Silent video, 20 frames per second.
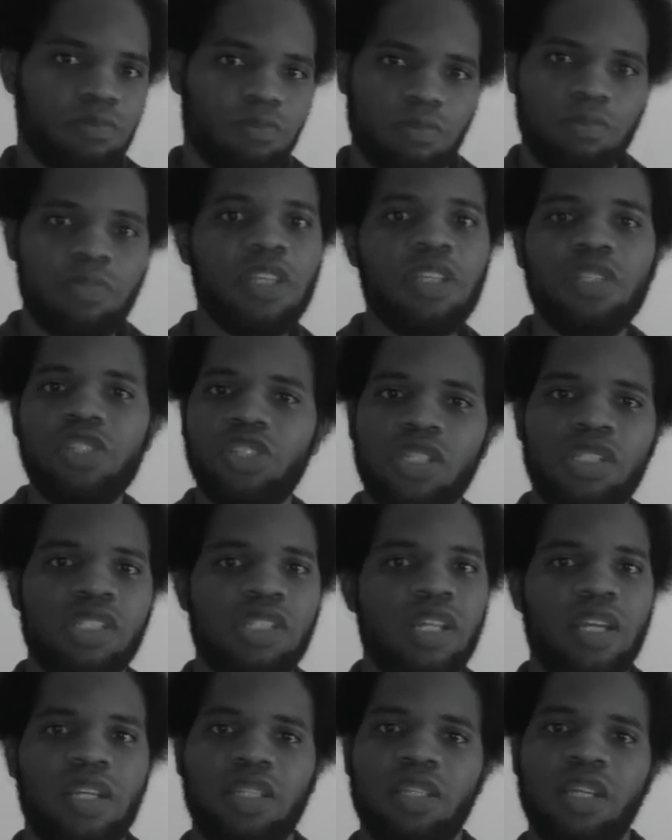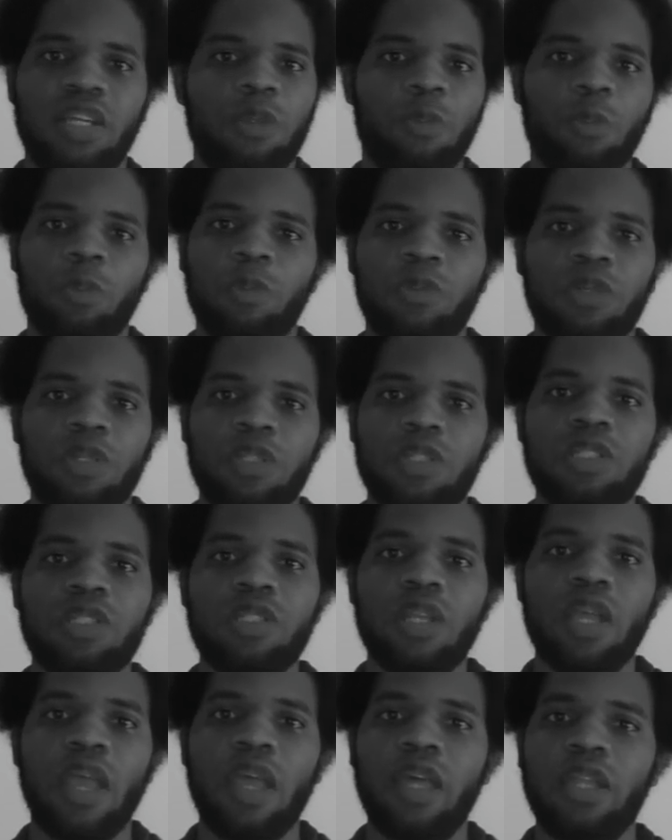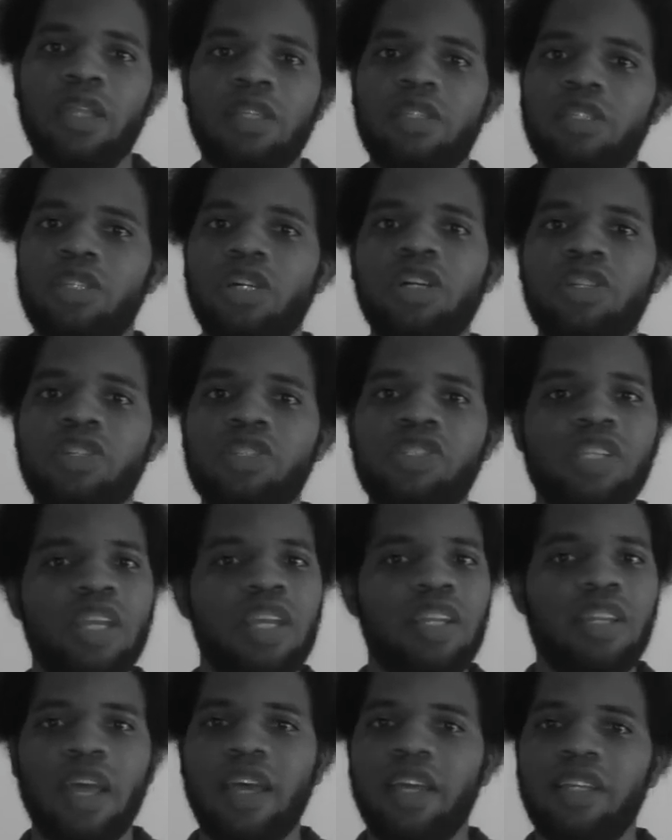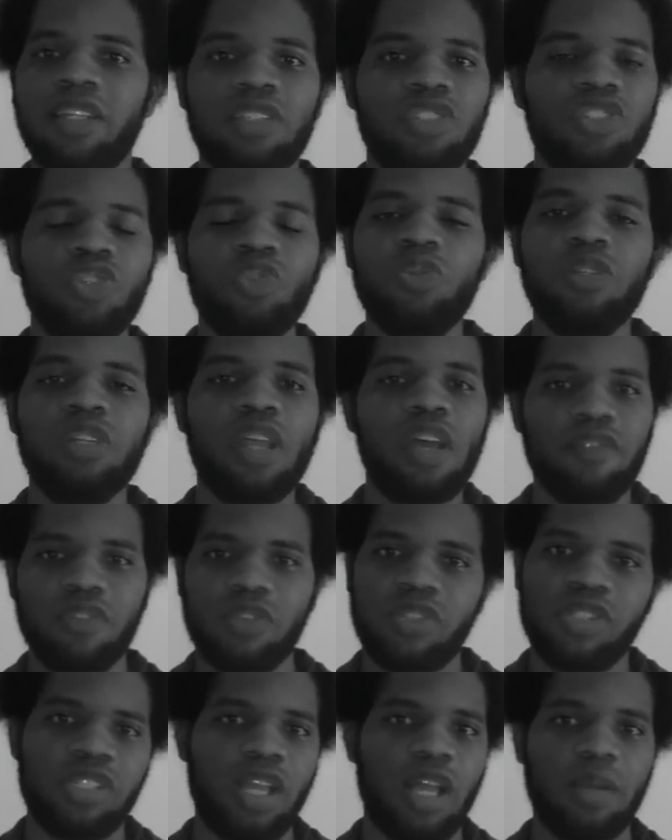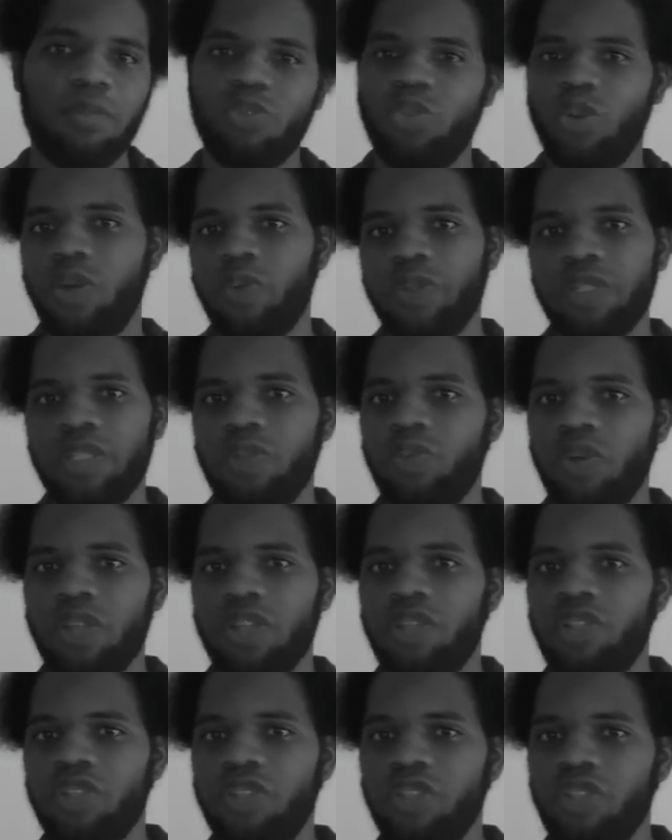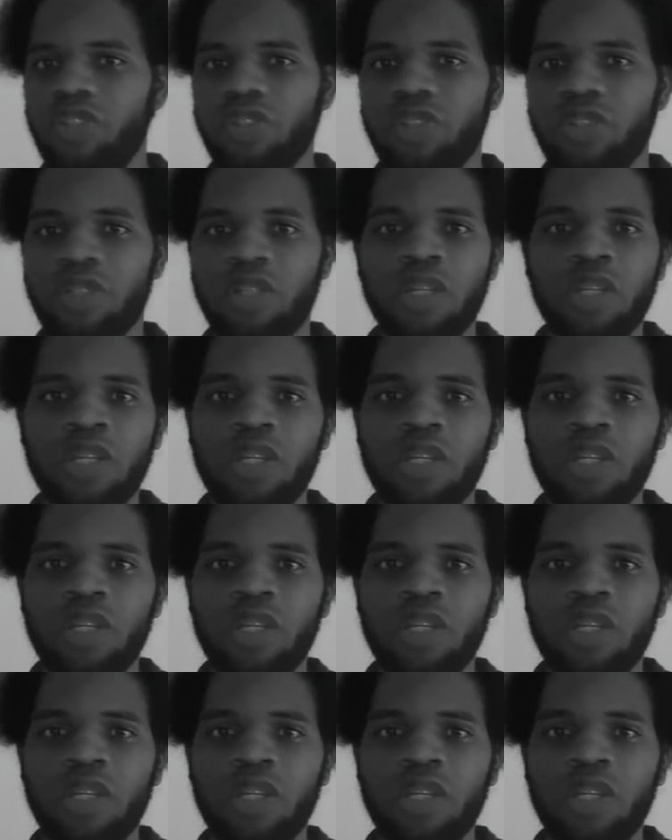be just like them and to understand that you never stop growing, whether you're